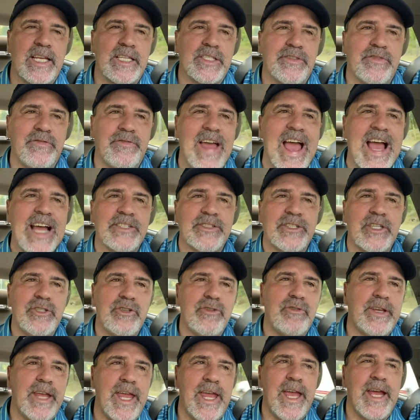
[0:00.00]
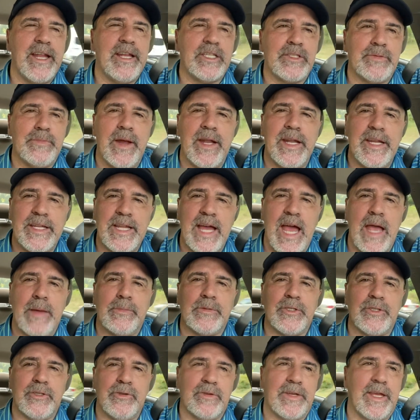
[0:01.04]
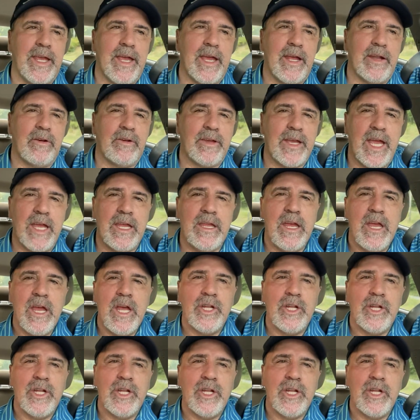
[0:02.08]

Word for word: as fast as you can, as many times as you can, okay?